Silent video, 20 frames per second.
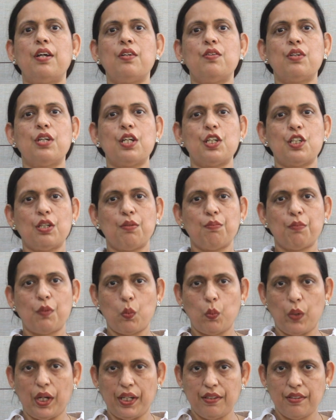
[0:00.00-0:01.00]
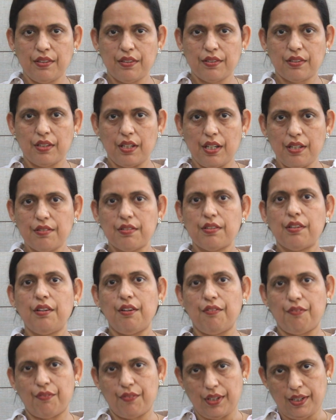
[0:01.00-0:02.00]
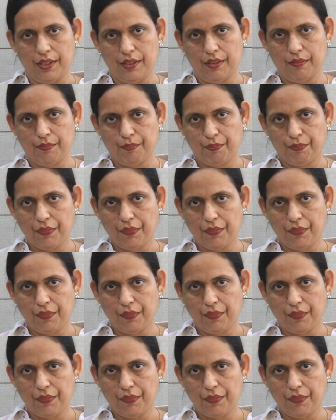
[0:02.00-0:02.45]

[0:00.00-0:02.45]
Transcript: education providers is different.